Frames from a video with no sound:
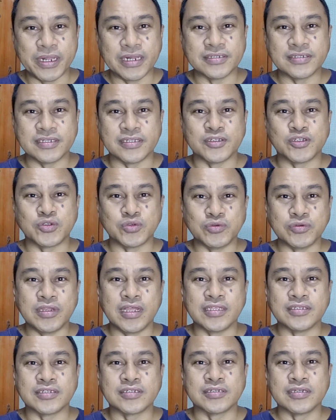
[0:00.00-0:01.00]
and
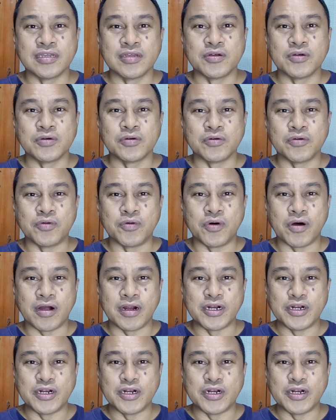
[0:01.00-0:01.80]
students who are